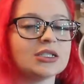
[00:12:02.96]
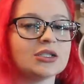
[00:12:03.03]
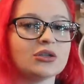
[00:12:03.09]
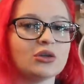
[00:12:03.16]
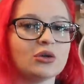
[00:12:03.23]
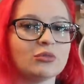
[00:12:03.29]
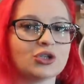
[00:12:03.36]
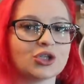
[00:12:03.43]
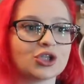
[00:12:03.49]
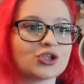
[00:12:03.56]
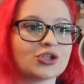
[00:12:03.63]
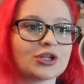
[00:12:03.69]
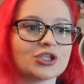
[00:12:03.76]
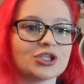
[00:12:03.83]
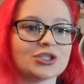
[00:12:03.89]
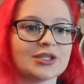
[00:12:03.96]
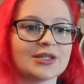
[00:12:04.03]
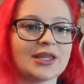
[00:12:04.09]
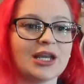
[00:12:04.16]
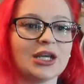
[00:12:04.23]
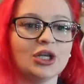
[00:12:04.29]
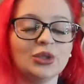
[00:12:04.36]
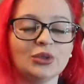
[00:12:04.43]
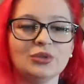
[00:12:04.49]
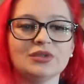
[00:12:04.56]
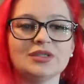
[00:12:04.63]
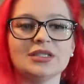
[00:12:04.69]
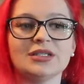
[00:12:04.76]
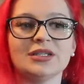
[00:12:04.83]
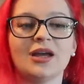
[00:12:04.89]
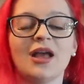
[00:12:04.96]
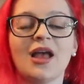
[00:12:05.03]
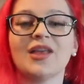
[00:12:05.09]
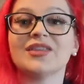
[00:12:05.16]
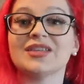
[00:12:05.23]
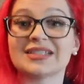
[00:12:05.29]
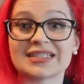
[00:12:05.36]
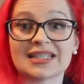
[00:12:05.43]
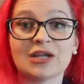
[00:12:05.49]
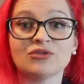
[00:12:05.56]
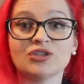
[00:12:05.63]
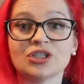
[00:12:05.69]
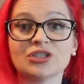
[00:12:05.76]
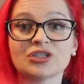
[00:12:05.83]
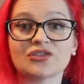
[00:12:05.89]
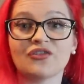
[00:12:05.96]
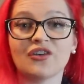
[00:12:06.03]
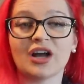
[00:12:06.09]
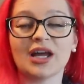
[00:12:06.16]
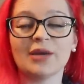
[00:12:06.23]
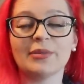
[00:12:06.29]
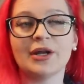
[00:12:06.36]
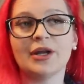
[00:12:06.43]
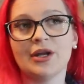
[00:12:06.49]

and a lot more structured. And they're losing the slouchiness vibe.